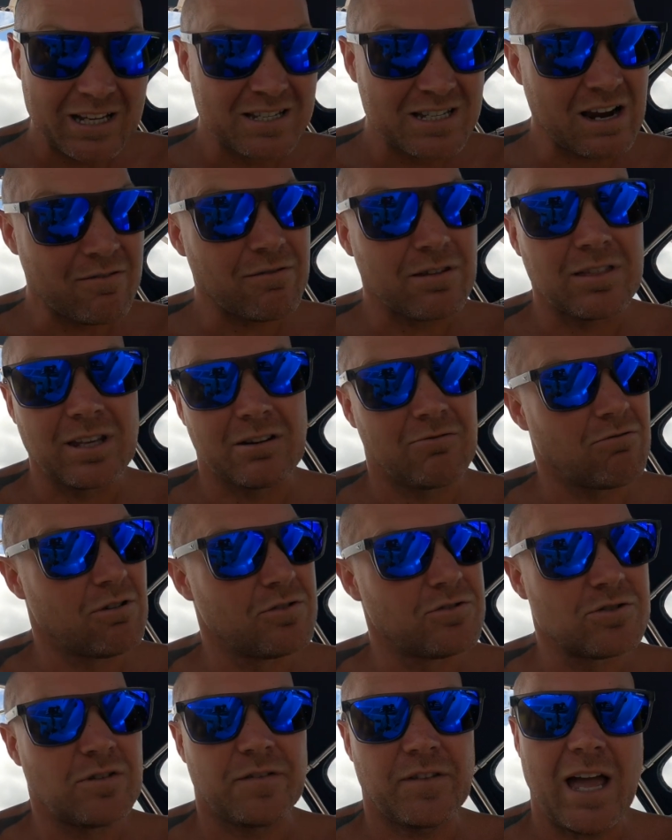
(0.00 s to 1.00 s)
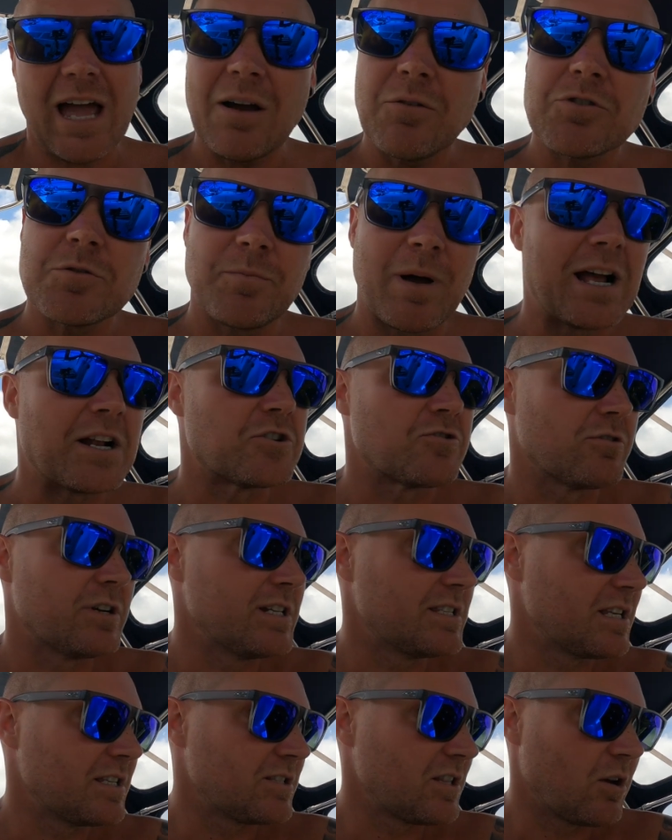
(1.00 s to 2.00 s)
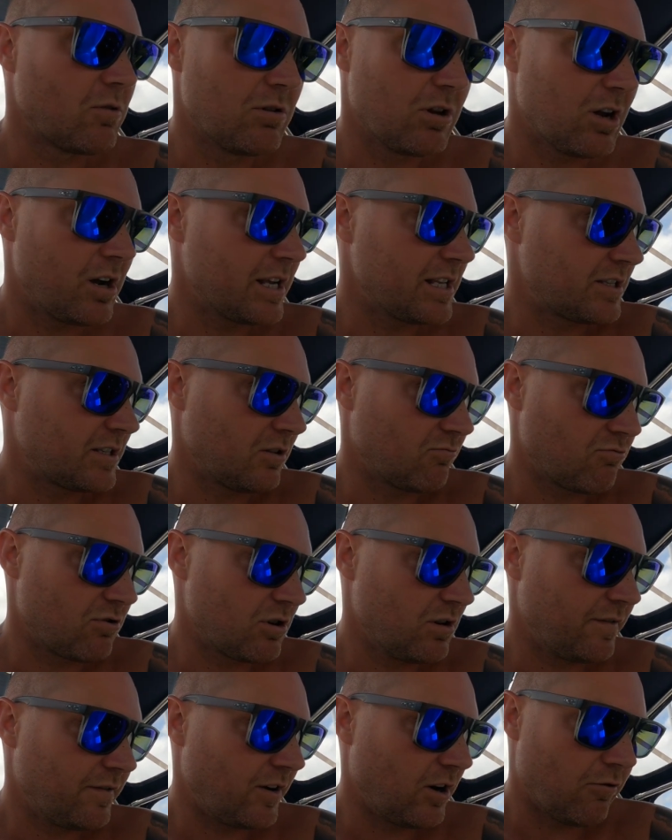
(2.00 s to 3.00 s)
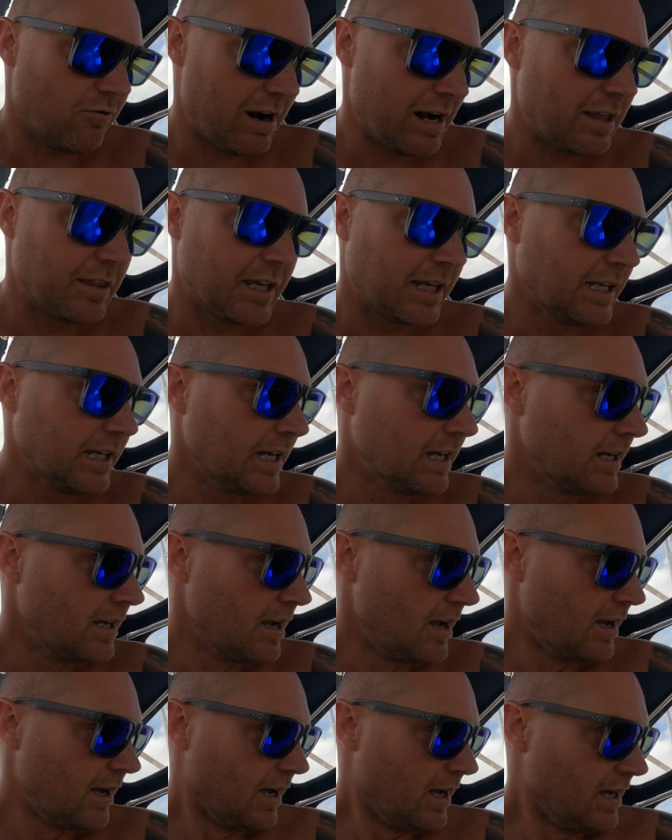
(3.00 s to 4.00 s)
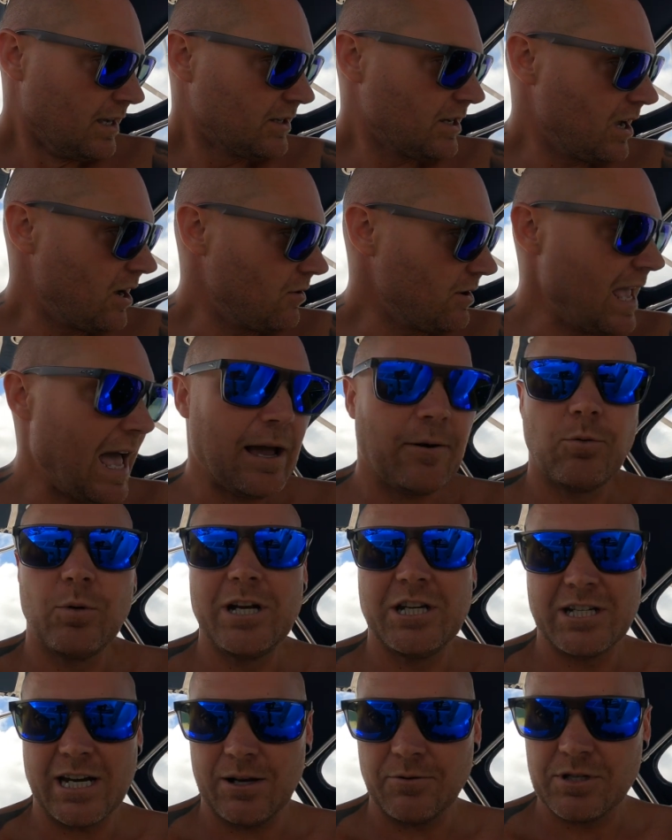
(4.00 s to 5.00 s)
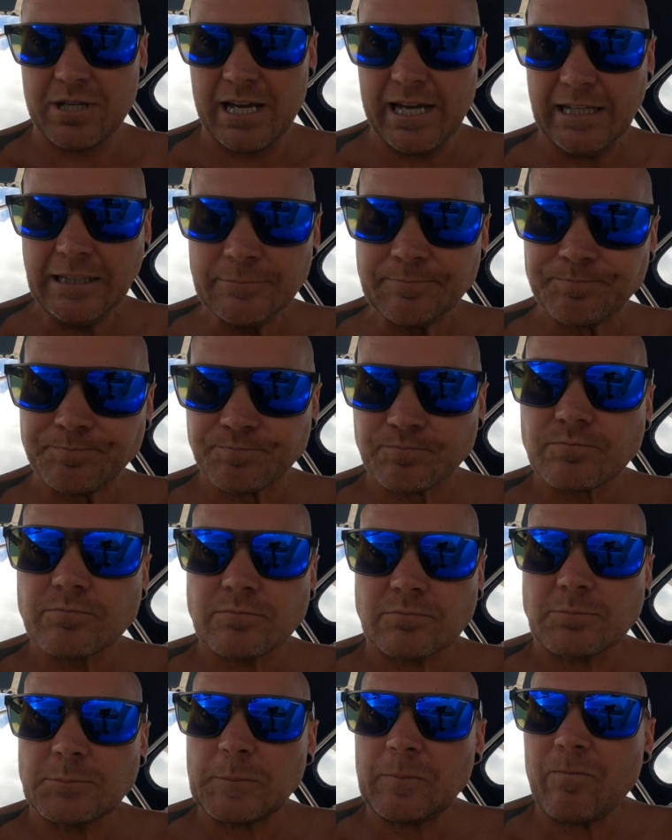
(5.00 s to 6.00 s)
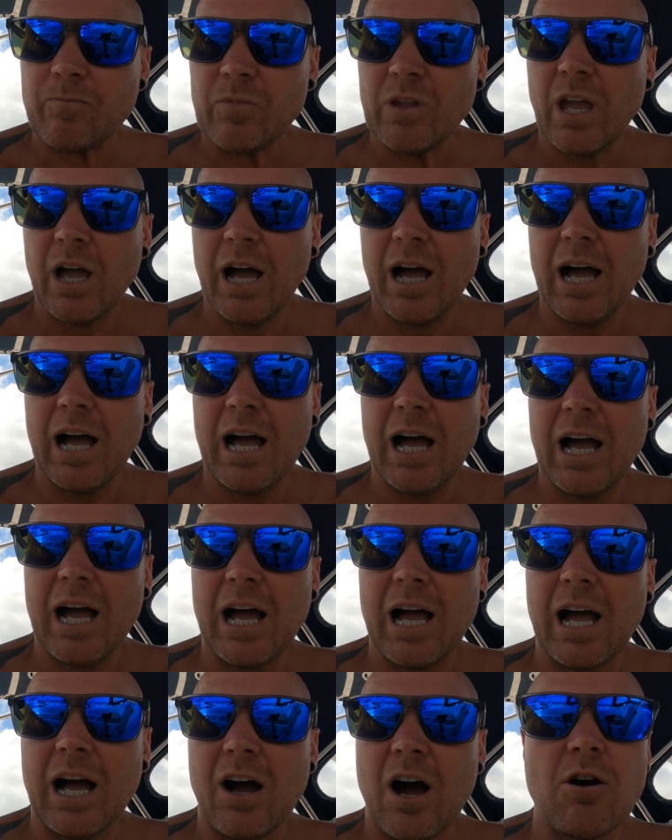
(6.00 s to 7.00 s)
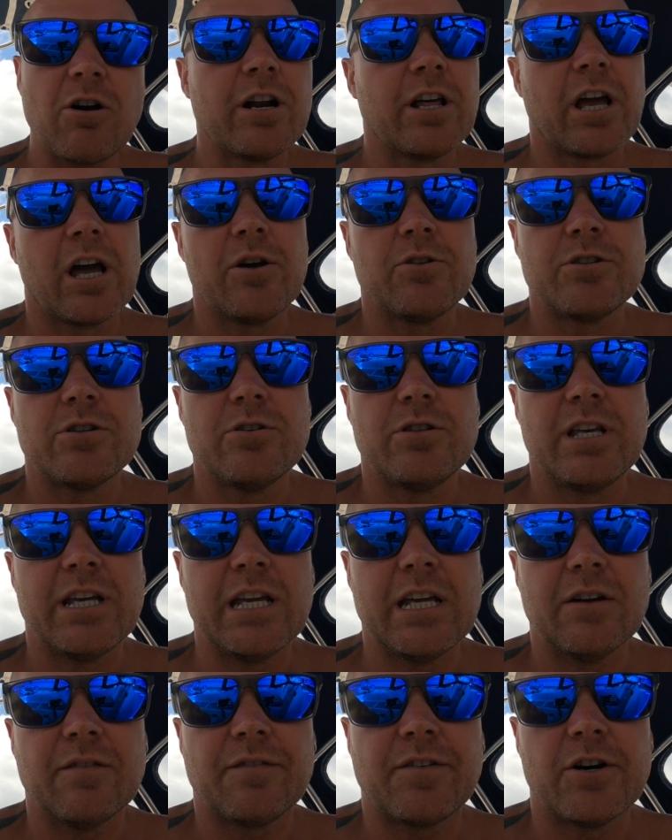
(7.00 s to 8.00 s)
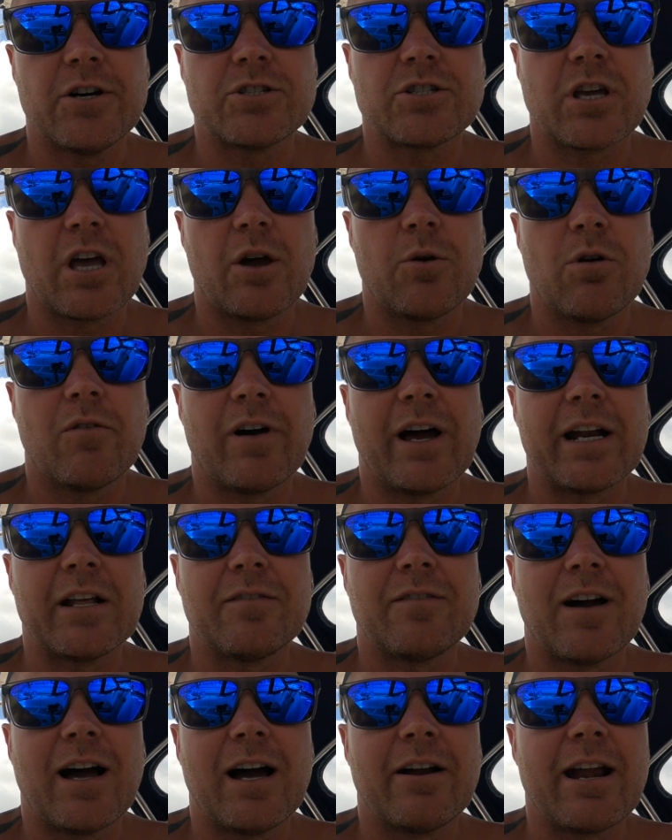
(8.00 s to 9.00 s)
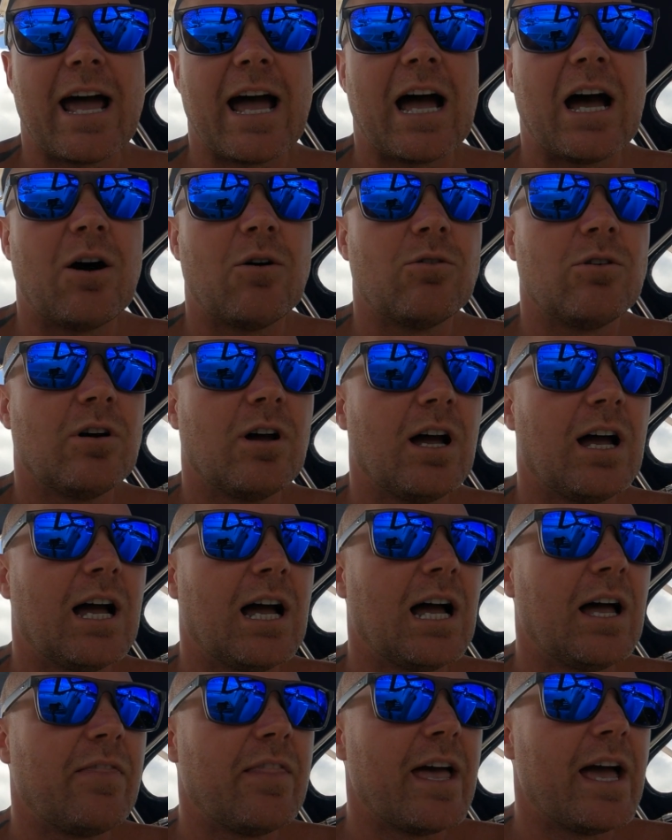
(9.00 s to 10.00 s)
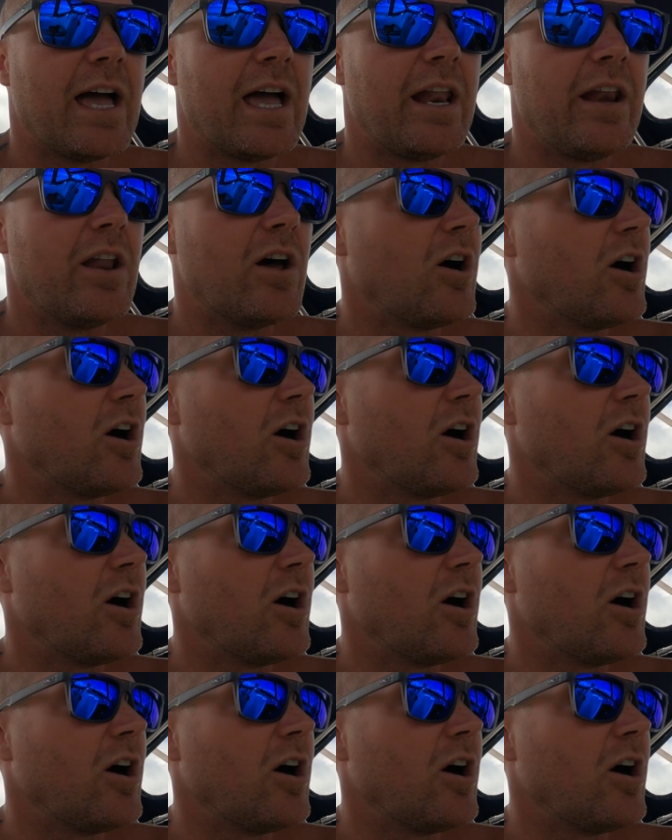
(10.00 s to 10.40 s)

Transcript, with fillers: because everything runs off the house batteries. There's no lights that run off it or anything. So yeah, we shall see. Uh, I'm gonna go do the first coat of anti-fouling now and then